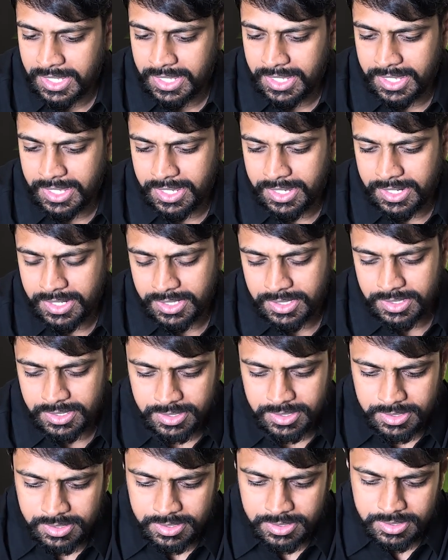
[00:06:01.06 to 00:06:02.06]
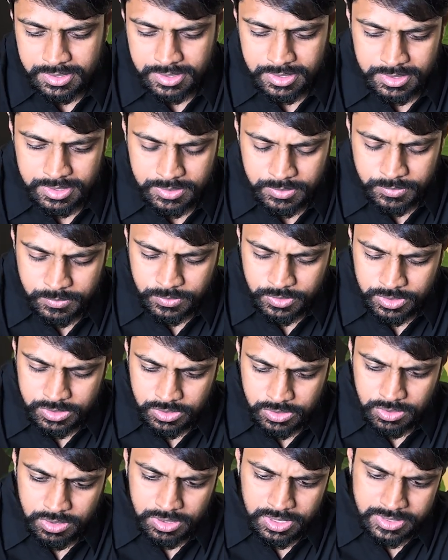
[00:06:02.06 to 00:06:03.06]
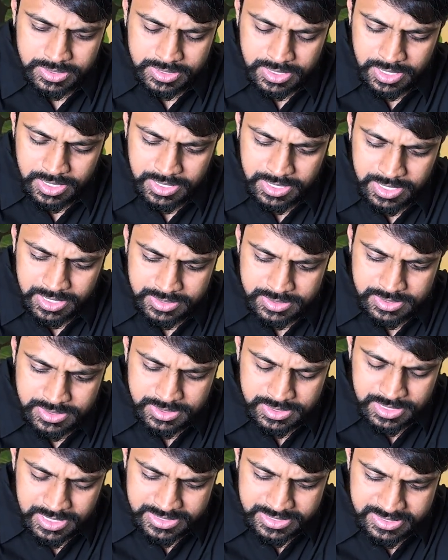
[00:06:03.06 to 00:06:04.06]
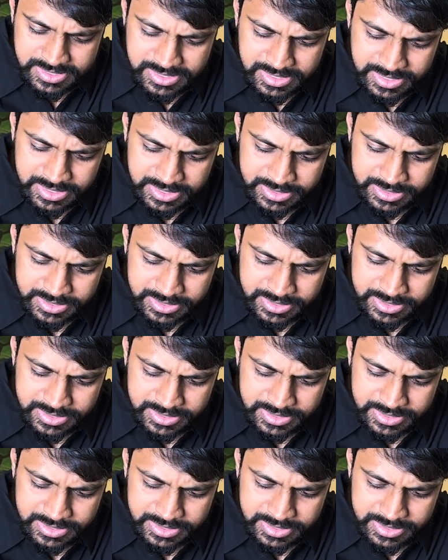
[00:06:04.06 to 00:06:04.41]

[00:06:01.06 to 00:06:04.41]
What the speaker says: and what all it contains. Let's see.